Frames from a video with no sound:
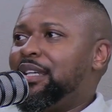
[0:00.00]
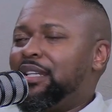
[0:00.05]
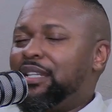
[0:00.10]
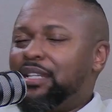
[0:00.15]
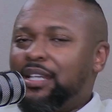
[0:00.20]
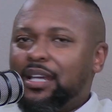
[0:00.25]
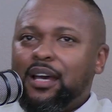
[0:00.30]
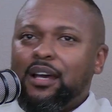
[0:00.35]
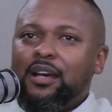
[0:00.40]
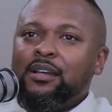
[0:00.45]

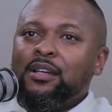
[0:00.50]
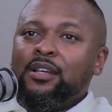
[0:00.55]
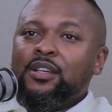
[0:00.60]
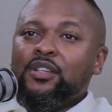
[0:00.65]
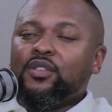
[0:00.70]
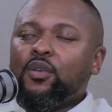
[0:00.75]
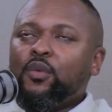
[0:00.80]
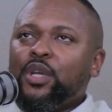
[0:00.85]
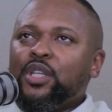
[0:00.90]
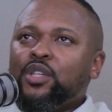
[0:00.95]
Yeah.
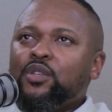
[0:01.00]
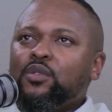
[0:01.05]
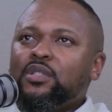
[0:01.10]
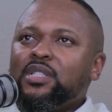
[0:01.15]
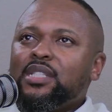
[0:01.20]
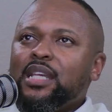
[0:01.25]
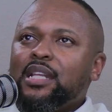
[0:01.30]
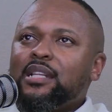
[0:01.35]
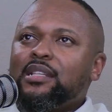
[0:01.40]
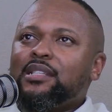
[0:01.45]
So when you
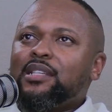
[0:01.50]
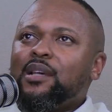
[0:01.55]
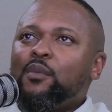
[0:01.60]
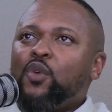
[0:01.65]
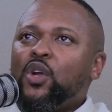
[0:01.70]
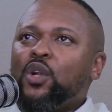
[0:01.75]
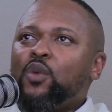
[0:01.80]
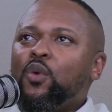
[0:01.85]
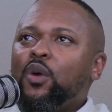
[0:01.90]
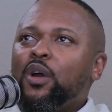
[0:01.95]
send
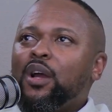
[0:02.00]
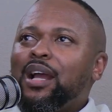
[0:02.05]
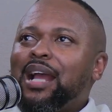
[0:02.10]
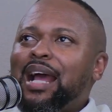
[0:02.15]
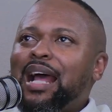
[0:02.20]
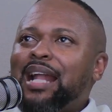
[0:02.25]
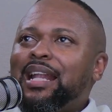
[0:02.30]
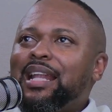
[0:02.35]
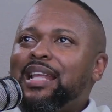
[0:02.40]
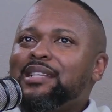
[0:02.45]
someone work,
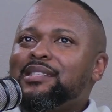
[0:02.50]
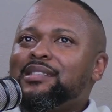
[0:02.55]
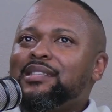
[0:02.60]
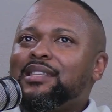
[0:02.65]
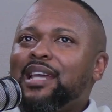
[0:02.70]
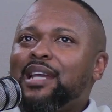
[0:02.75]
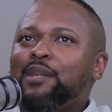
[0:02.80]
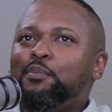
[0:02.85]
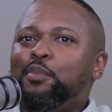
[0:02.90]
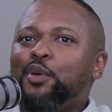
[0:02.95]
unless
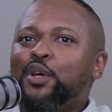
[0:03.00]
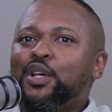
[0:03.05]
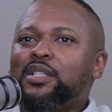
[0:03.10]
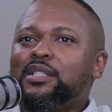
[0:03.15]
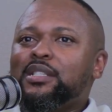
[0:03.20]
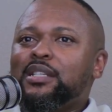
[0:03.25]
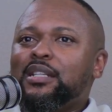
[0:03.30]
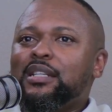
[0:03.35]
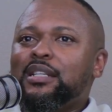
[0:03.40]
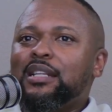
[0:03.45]
that
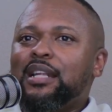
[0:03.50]
person,